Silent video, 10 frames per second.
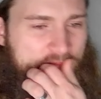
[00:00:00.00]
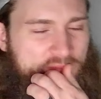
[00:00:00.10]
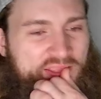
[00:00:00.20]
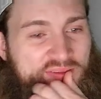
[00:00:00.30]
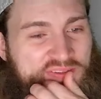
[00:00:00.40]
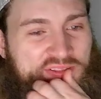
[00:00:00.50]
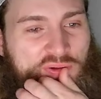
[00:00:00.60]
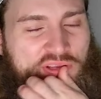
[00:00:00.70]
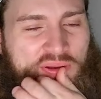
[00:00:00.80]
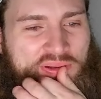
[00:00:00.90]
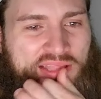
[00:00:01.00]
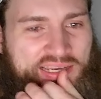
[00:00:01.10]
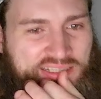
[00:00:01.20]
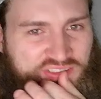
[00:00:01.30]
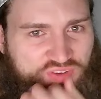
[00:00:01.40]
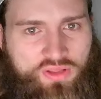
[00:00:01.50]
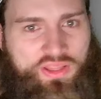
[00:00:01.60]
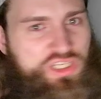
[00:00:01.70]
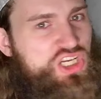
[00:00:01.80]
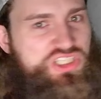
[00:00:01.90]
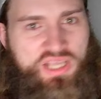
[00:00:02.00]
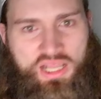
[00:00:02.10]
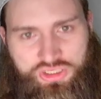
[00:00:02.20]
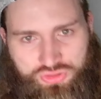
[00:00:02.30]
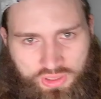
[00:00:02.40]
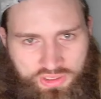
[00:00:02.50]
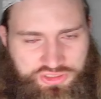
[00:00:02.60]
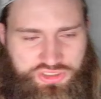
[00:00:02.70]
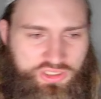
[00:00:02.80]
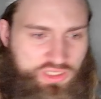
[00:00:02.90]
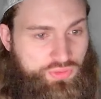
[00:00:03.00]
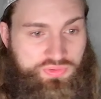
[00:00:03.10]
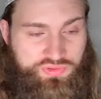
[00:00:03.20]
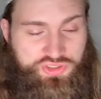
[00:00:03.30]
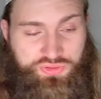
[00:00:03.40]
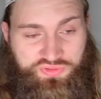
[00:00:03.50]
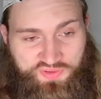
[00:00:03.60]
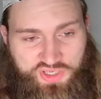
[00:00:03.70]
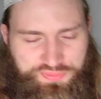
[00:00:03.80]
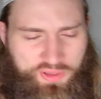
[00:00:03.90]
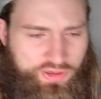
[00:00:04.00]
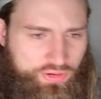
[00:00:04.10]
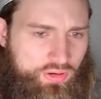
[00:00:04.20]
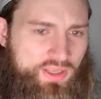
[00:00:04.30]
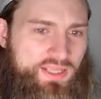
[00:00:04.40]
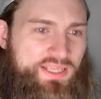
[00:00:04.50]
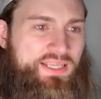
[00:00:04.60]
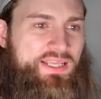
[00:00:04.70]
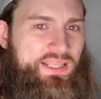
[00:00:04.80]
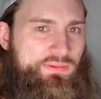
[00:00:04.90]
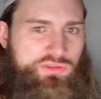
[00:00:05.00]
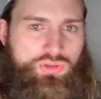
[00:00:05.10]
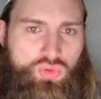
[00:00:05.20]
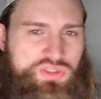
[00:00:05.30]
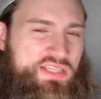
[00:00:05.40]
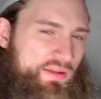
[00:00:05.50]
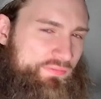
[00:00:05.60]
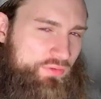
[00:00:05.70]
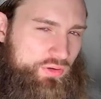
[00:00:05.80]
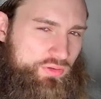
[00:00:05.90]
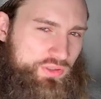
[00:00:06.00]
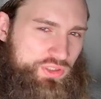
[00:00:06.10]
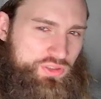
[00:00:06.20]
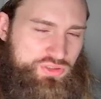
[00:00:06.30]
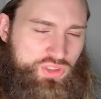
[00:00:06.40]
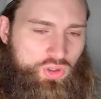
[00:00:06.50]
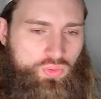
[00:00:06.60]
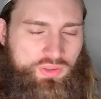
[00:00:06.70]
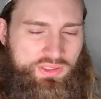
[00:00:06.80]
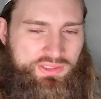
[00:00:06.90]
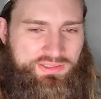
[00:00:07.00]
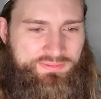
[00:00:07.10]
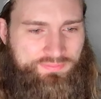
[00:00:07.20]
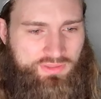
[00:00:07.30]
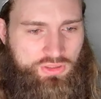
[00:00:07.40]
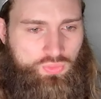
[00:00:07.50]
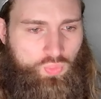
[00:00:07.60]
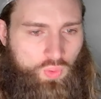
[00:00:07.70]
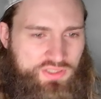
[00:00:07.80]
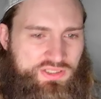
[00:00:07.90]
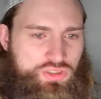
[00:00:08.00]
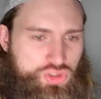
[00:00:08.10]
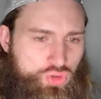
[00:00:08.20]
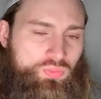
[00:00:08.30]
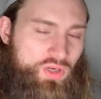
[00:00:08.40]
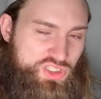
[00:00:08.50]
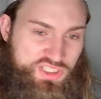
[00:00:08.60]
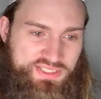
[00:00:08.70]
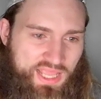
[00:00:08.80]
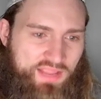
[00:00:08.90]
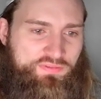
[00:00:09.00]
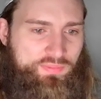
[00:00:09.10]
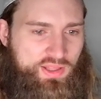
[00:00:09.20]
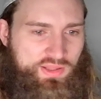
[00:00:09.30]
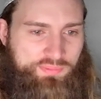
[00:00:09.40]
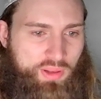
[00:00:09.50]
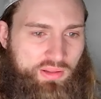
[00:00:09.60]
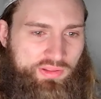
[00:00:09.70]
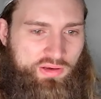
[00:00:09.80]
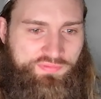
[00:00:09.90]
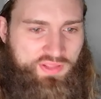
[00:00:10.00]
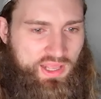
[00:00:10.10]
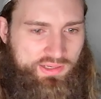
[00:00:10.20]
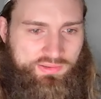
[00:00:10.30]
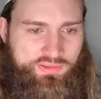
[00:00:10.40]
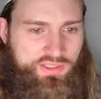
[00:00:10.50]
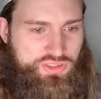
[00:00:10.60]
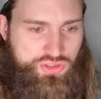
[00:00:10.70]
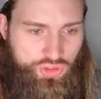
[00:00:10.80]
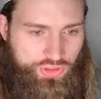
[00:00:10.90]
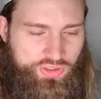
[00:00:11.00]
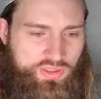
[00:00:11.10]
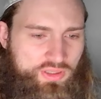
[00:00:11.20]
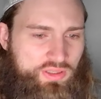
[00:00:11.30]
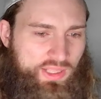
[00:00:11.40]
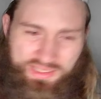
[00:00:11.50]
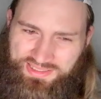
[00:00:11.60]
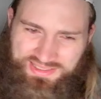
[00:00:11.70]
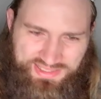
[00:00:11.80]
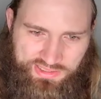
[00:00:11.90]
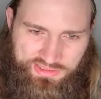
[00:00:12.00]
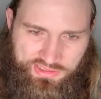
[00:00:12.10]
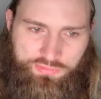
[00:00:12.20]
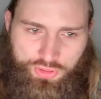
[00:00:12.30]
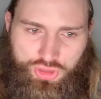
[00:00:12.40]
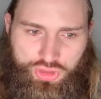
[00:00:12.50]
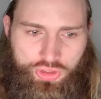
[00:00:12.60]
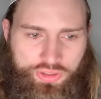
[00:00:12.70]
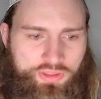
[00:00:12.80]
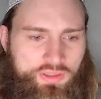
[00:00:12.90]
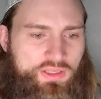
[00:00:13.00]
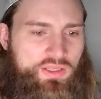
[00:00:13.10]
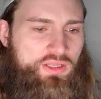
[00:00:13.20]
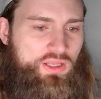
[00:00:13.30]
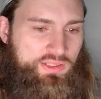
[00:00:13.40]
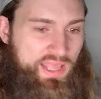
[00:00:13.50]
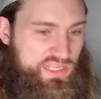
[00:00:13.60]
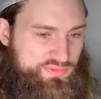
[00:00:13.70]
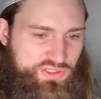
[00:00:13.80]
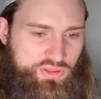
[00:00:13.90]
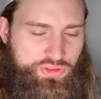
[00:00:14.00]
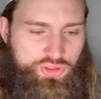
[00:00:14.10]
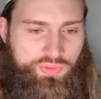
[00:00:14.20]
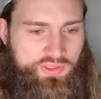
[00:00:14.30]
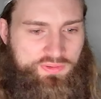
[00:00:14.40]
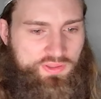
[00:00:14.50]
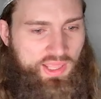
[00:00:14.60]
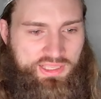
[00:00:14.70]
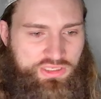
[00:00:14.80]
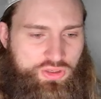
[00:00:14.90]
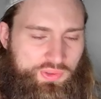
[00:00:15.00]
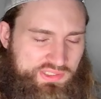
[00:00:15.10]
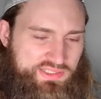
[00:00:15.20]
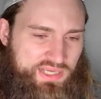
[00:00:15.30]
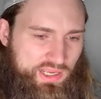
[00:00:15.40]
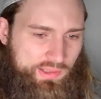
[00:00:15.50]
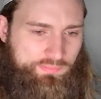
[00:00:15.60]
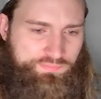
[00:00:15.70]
even though Karolina's fought, like, Jessica Andrade, and she was finished by her, it was a losing effort. So wasn't too much to take from that. Like, Pollyanna Viana is good. Inconsistent, but good. Yasmin Jaragui, 8-0 at the time,